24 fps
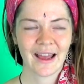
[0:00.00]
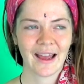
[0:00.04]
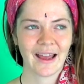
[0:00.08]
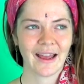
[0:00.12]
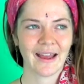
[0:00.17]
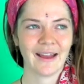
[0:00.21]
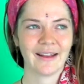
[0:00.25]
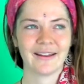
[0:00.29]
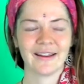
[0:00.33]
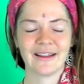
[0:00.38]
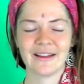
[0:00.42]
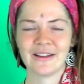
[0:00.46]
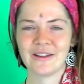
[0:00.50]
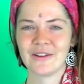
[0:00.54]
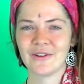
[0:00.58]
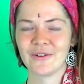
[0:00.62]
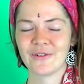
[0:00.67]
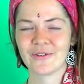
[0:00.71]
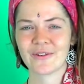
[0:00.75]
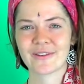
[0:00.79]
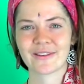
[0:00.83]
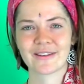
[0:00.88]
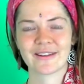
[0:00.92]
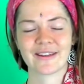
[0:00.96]
And they
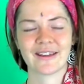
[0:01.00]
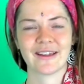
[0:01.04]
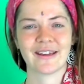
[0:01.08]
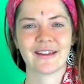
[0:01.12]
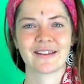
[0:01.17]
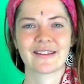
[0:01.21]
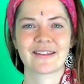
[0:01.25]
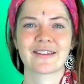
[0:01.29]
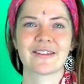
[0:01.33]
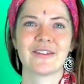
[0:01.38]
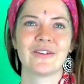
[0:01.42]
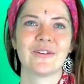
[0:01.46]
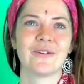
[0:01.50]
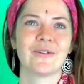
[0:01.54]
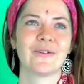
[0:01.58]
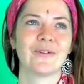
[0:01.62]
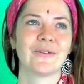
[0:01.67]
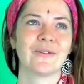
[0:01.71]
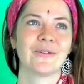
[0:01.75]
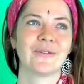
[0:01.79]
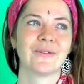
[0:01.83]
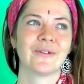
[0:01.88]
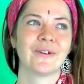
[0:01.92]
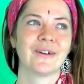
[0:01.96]
use this
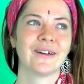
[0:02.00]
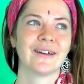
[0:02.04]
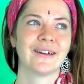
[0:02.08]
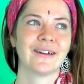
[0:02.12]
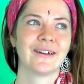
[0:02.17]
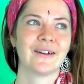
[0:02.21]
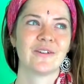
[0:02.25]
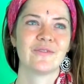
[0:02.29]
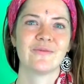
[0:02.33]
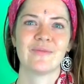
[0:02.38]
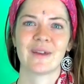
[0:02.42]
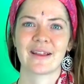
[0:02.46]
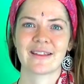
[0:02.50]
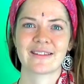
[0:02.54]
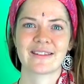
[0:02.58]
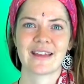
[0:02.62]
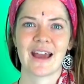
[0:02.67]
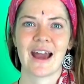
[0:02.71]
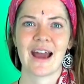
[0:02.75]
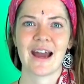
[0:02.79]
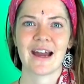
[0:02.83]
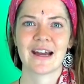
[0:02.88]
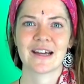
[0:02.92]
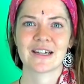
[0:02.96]
to
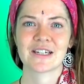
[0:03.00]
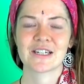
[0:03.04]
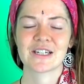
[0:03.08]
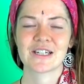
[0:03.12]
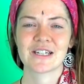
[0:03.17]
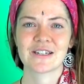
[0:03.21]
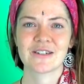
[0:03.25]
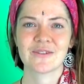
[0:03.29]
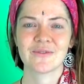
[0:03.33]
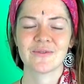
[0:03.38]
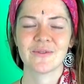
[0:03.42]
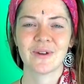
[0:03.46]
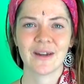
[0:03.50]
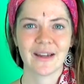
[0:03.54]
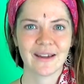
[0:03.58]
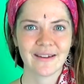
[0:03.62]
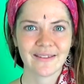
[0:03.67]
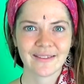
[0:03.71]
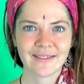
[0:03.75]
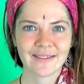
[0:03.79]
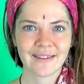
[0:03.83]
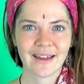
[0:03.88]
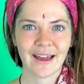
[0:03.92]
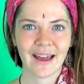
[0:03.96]
massage
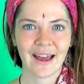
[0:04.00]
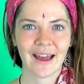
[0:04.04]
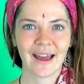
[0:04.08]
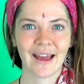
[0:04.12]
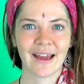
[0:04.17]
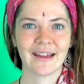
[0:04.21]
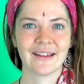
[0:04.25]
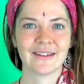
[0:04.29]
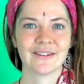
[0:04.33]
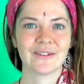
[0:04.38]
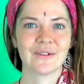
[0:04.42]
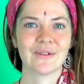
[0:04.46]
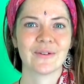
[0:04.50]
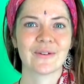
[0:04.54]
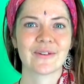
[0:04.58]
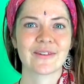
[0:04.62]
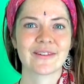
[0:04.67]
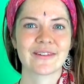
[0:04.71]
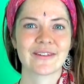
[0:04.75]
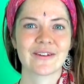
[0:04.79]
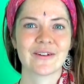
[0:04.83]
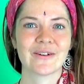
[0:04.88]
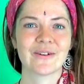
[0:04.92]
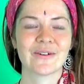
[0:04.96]
with. And
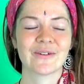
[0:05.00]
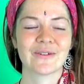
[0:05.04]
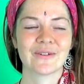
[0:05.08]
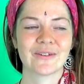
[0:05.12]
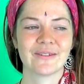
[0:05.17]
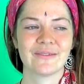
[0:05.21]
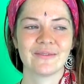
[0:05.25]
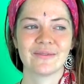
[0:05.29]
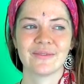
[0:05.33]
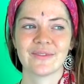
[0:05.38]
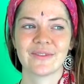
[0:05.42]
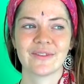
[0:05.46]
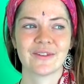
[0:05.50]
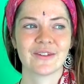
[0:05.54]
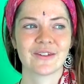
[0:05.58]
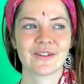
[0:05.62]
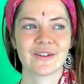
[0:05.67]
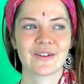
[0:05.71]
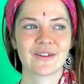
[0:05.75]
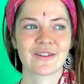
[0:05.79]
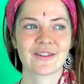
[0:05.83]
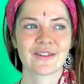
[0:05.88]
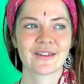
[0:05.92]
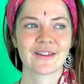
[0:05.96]
also
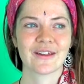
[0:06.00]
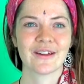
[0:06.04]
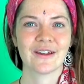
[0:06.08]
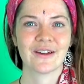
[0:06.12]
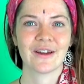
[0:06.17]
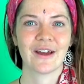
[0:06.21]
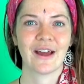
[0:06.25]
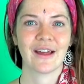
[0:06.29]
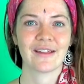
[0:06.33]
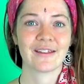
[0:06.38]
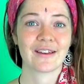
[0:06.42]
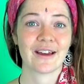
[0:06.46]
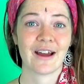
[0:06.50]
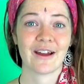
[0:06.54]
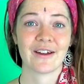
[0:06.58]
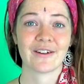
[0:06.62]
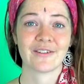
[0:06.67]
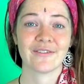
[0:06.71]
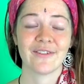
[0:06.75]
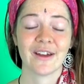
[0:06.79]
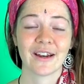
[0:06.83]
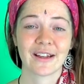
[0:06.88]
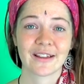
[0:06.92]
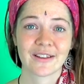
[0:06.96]
just as an
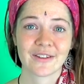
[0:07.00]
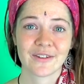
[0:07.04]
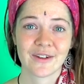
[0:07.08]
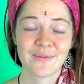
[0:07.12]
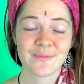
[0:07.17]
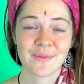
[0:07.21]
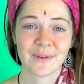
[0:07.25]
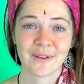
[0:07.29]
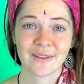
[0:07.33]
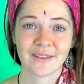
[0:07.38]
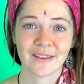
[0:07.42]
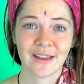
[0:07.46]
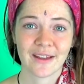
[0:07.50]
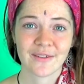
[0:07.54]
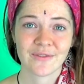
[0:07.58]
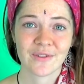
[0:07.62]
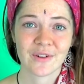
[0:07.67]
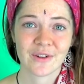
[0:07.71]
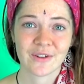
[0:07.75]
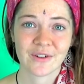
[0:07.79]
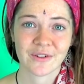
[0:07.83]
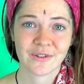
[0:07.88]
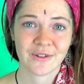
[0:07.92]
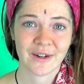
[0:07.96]
Ayurvedic treatment, they
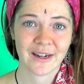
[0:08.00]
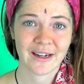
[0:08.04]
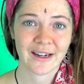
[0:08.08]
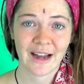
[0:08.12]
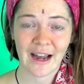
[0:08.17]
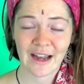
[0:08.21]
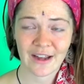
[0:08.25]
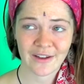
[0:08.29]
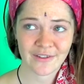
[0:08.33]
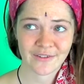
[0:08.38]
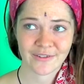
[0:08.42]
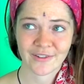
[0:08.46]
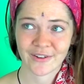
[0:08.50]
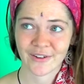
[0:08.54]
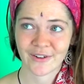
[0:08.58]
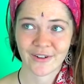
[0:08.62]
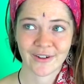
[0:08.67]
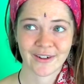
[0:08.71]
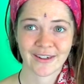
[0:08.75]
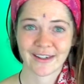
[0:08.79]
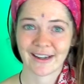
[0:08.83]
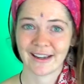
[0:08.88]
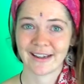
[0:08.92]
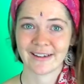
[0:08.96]
would drink, I have
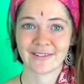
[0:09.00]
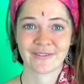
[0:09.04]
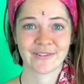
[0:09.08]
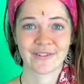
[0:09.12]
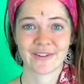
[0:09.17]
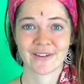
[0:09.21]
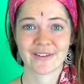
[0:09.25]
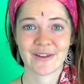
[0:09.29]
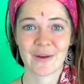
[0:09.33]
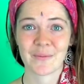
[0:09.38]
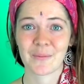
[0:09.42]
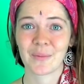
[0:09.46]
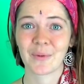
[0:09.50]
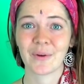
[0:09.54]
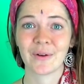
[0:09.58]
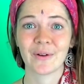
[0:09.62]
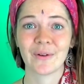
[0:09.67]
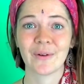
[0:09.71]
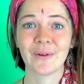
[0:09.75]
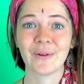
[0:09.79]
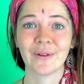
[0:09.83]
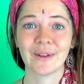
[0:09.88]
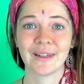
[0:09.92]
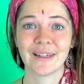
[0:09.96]
heard, like, for example,
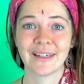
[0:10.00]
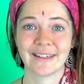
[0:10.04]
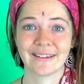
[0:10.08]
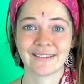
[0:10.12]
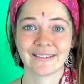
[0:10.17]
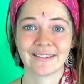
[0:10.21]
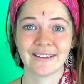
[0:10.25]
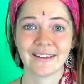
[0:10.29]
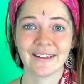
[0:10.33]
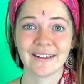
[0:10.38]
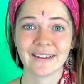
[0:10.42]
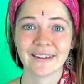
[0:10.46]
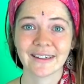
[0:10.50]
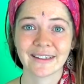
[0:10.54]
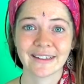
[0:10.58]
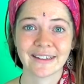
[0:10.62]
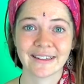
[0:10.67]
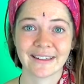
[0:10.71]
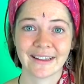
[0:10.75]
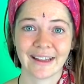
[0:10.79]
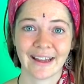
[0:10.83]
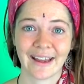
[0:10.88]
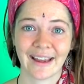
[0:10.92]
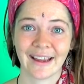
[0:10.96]
a whole liter in
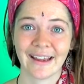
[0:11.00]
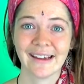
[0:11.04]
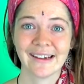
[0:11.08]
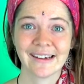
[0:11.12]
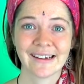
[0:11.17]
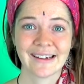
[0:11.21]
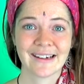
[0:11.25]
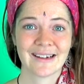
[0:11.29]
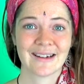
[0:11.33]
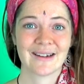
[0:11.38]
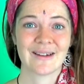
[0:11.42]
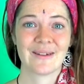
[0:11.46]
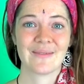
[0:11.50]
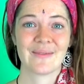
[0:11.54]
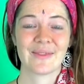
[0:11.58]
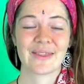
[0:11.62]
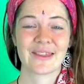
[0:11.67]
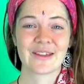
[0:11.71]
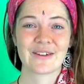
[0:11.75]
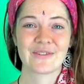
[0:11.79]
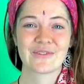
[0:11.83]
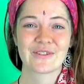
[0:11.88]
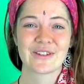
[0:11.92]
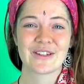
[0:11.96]
a day.
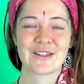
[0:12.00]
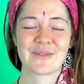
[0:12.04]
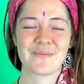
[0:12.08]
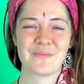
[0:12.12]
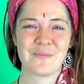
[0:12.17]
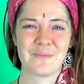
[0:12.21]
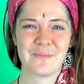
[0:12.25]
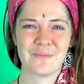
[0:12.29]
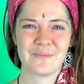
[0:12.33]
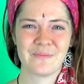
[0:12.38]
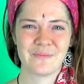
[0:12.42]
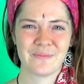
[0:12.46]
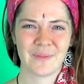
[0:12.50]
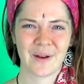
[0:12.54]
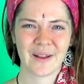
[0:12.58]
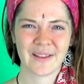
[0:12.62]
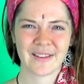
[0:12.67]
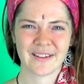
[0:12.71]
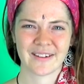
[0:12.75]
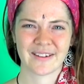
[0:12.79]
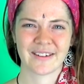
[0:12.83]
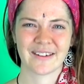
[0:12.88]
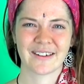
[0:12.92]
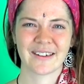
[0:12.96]
Of just
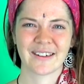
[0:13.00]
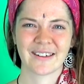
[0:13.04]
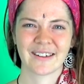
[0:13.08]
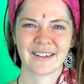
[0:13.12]
butter.